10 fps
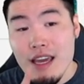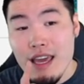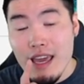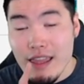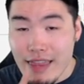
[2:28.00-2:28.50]

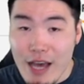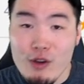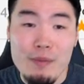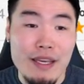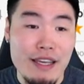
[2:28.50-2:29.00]
and that
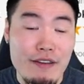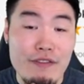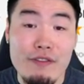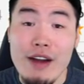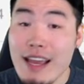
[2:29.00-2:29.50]
would be
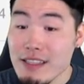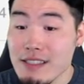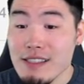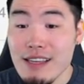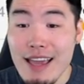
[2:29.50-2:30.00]

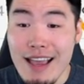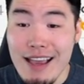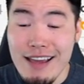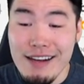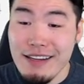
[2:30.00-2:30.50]
France.
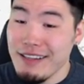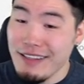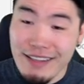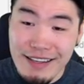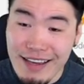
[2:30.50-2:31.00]
And
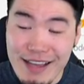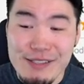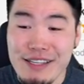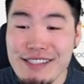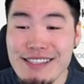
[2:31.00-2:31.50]
as you
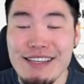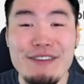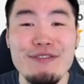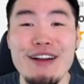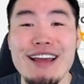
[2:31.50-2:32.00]
can see,
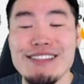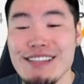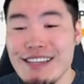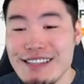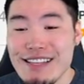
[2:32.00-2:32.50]
France
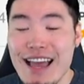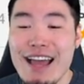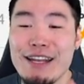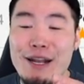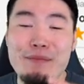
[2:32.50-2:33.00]
is
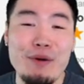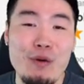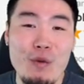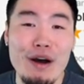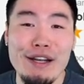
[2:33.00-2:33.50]
at number
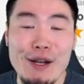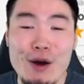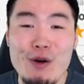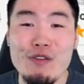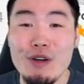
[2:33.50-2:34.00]
one
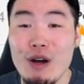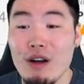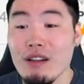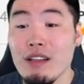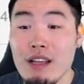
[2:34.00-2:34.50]

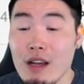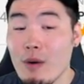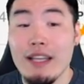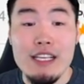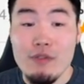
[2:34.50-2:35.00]
overall, or
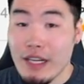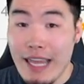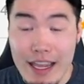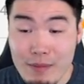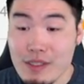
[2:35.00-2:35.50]
at least for
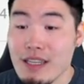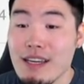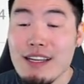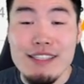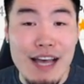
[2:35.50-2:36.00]
games,
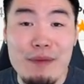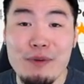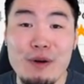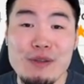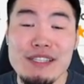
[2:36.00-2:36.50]
top
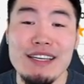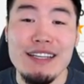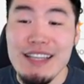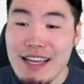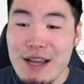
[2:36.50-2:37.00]
grossing,
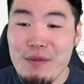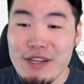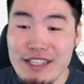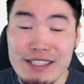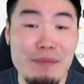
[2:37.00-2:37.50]

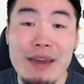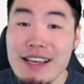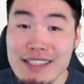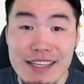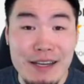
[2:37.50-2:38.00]
which is
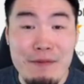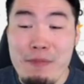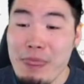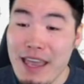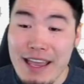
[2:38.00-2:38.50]
amazing.
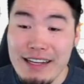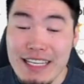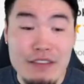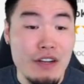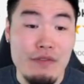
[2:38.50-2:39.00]
And
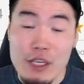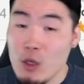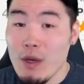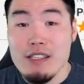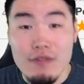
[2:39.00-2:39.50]
even if the
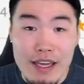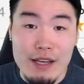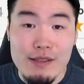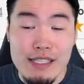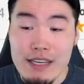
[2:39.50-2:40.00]
US
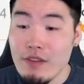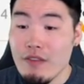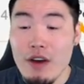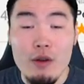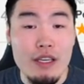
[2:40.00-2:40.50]
fails, even
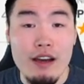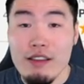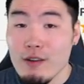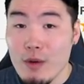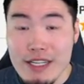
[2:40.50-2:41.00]
if all the
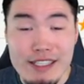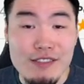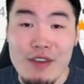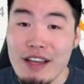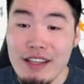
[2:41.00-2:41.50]
other regions
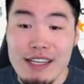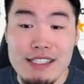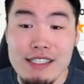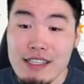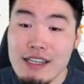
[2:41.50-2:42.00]
fail us,